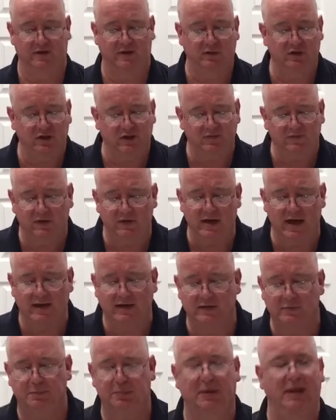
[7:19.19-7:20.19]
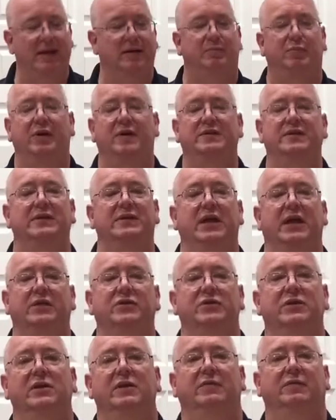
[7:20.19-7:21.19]
So just for a nice plate
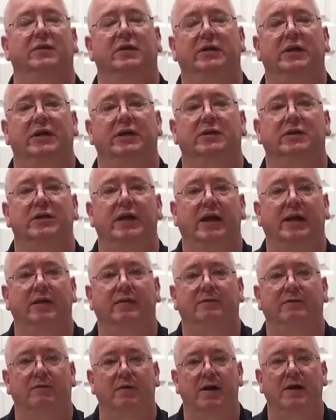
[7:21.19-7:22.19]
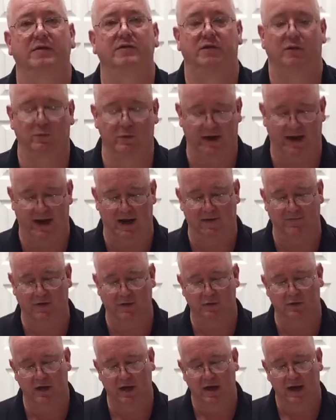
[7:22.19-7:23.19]
presentation, if you're entertaining friends or what have
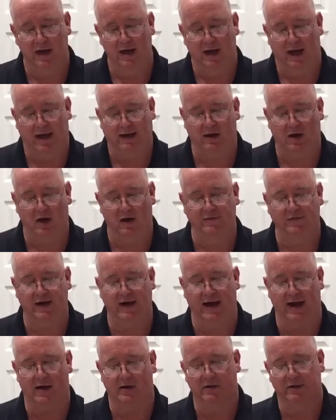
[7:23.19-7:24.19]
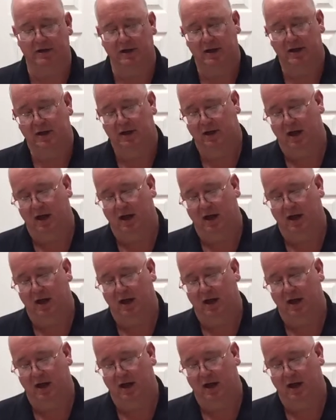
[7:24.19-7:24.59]
you, I carved it out.